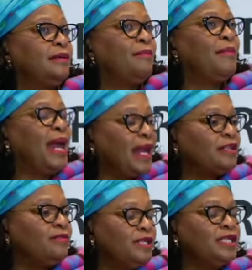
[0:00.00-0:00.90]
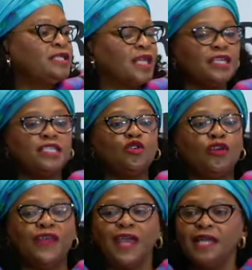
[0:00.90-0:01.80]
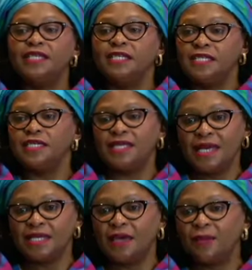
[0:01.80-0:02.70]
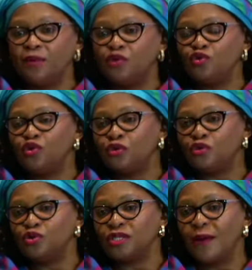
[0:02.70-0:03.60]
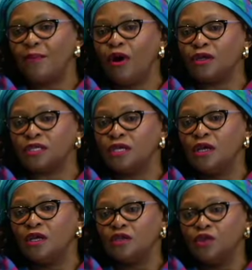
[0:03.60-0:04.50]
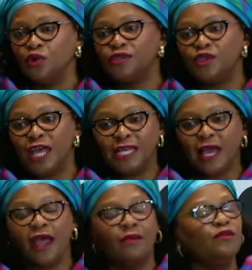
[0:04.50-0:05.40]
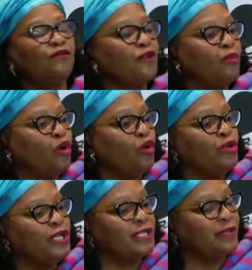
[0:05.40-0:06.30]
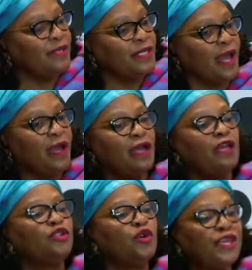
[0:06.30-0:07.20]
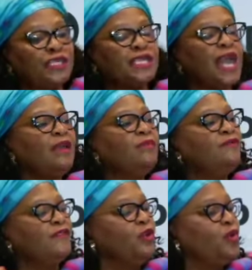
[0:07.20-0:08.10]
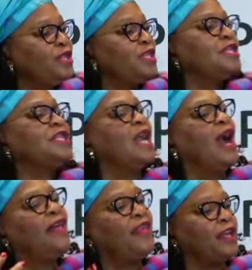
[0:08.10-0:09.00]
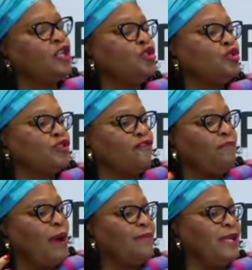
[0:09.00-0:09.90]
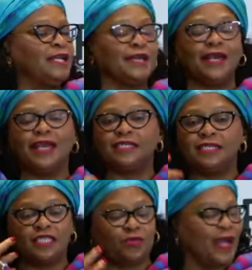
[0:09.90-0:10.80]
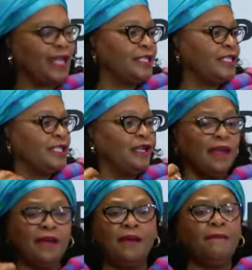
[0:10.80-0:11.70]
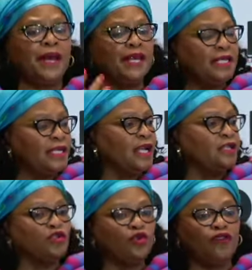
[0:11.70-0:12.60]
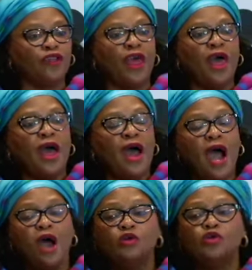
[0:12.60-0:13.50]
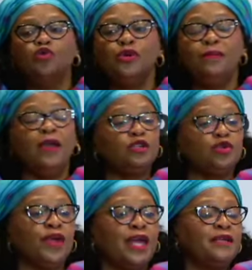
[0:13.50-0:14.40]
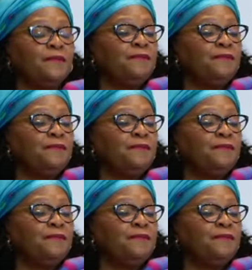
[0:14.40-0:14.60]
maladministration on the entities that are supposed to support those that are coming from community media. So the same even with the other issues of public relations, marketing, branding, and so forth. How do we make sure that